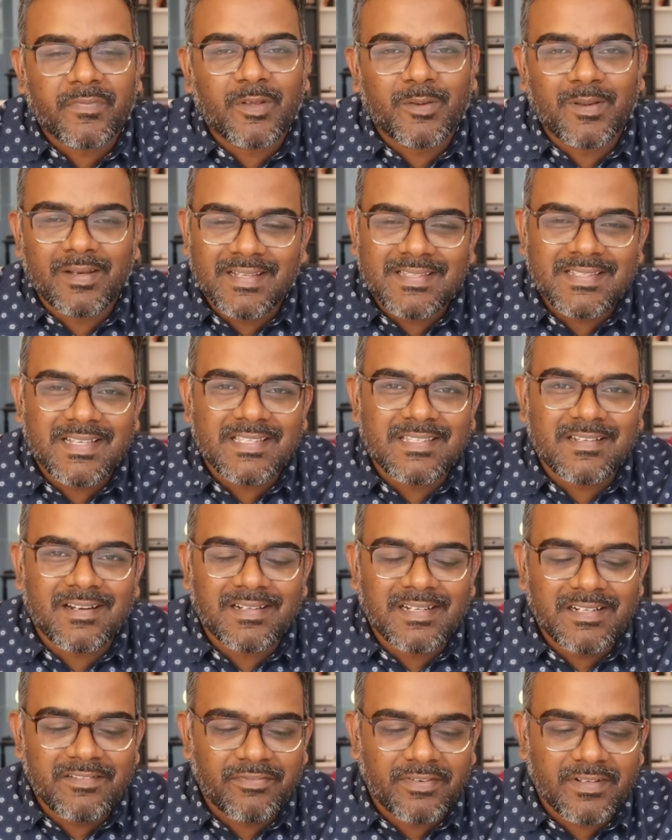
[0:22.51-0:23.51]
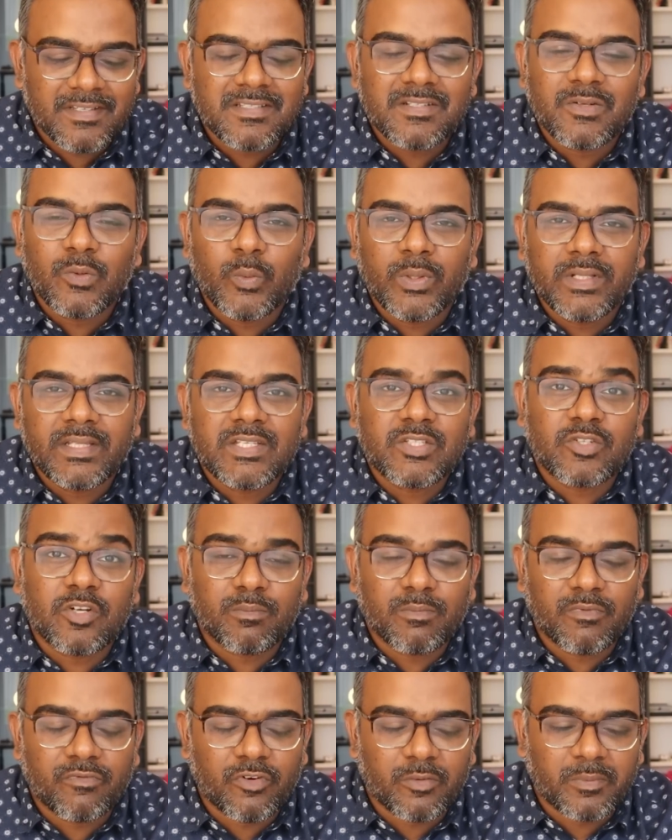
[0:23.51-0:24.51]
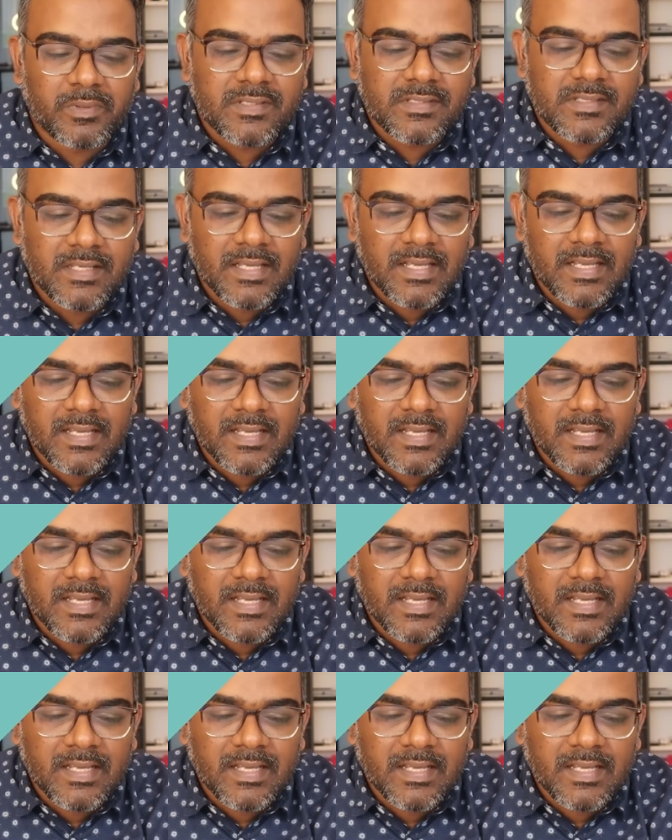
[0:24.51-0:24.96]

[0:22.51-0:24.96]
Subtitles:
Okay, let's get started first with the stock performance.